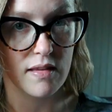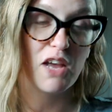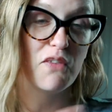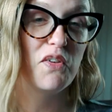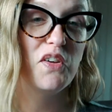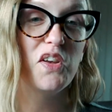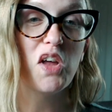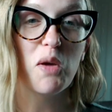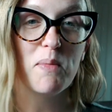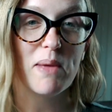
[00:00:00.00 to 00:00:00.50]
If
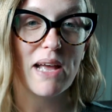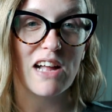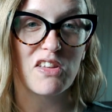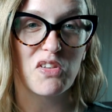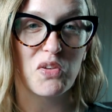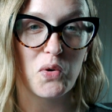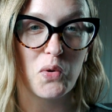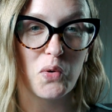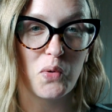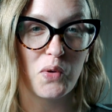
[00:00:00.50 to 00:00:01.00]
you know me
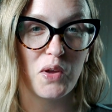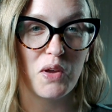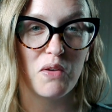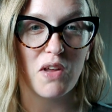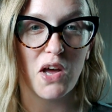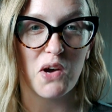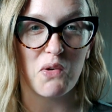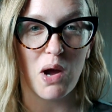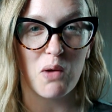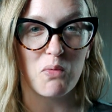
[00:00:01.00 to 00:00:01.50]
at all, you
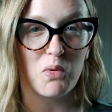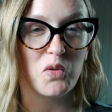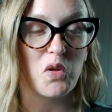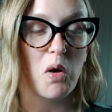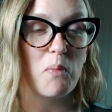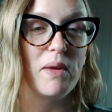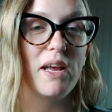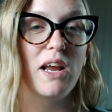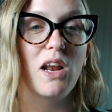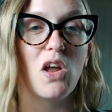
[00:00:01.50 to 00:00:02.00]
know I will
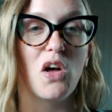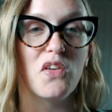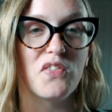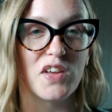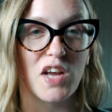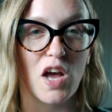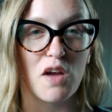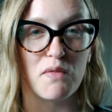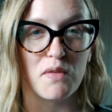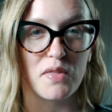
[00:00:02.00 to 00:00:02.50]
not be
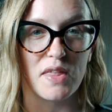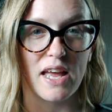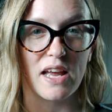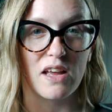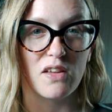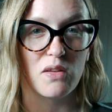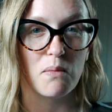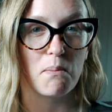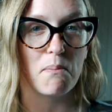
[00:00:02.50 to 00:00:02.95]
glossing over things,